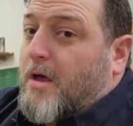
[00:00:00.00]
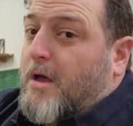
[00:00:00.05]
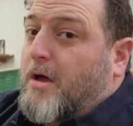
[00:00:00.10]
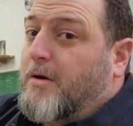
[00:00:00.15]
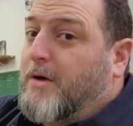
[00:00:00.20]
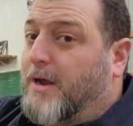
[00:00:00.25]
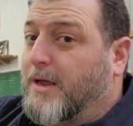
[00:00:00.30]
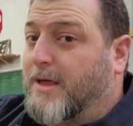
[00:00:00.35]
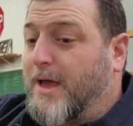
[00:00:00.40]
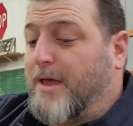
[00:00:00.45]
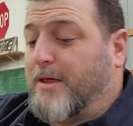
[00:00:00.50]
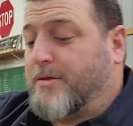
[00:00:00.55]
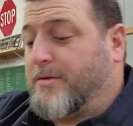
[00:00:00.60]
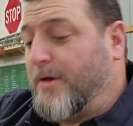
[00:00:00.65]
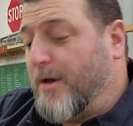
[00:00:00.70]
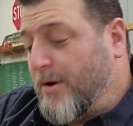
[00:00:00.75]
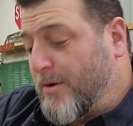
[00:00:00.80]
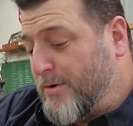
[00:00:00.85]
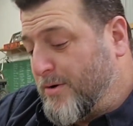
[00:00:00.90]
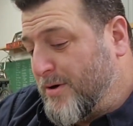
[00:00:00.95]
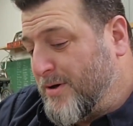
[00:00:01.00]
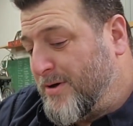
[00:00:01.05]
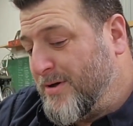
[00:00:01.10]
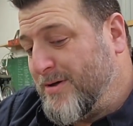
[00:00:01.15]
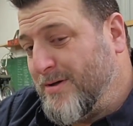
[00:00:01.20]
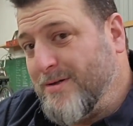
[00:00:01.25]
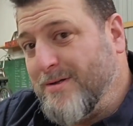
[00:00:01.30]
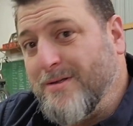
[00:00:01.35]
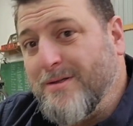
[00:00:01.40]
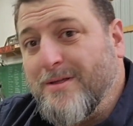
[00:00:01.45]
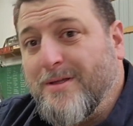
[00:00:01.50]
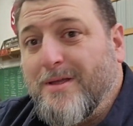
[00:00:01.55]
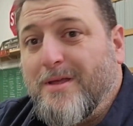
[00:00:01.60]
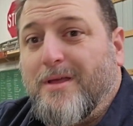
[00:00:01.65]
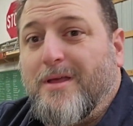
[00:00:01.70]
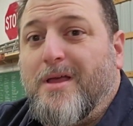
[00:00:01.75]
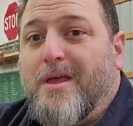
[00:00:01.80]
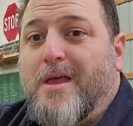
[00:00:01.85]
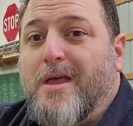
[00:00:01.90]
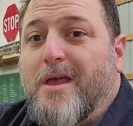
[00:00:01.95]
All right, guys. So
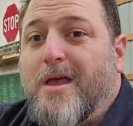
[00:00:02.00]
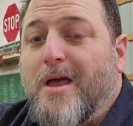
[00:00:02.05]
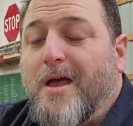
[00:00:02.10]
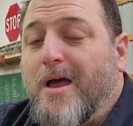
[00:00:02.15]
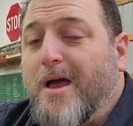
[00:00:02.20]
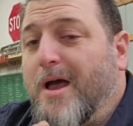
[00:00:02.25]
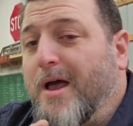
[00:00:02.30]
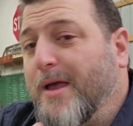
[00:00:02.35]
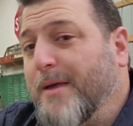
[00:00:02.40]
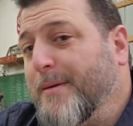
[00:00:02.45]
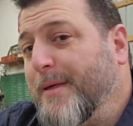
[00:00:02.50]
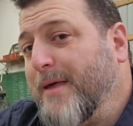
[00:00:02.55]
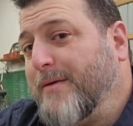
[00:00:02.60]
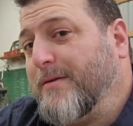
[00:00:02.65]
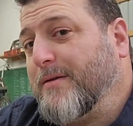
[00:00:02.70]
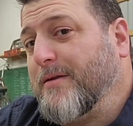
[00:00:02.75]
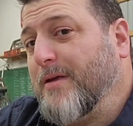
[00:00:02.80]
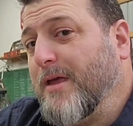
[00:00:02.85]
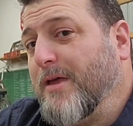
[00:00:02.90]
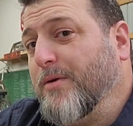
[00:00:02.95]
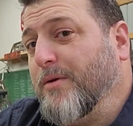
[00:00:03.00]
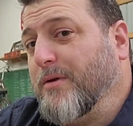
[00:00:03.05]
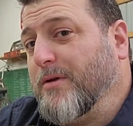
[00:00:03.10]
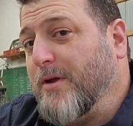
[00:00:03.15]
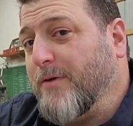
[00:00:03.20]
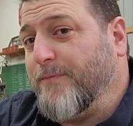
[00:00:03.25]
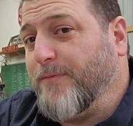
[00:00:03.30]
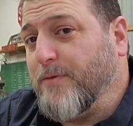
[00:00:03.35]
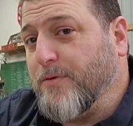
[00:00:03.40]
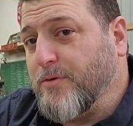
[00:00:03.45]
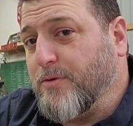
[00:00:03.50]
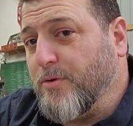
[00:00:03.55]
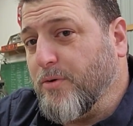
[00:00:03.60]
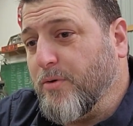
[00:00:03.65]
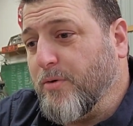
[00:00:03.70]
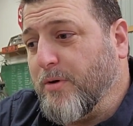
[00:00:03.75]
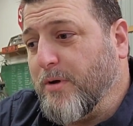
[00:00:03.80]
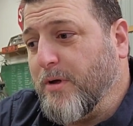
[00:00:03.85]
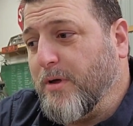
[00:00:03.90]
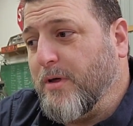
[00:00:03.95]
I'm gonna have to tell you a different
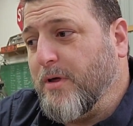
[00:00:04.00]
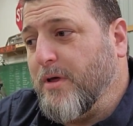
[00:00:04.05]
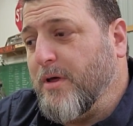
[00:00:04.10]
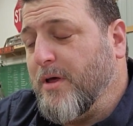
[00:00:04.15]
story